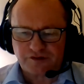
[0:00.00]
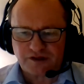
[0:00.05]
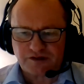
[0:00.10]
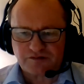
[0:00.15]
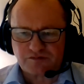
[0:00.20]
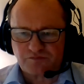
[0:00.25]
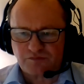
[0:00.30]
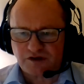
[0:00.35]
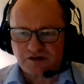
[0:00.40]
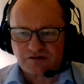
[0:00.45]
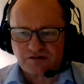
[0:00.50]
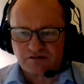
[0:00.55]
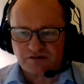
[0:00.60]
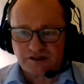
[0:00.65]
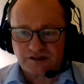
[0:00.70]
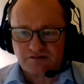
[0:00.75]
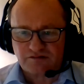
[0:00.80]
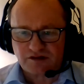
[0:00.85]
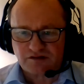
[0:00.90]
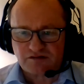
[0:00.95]
is
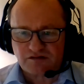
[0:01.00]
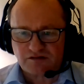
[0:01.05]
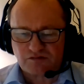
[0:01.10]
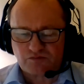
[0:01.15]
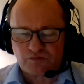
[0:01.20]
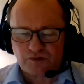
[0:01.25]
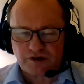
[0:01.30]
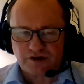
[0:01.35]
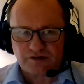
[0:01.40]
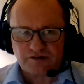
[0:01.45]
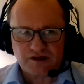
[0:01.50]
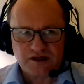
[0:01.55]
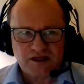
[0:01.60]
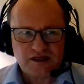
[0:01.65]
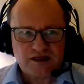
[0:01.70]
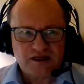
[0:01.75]
basically this is where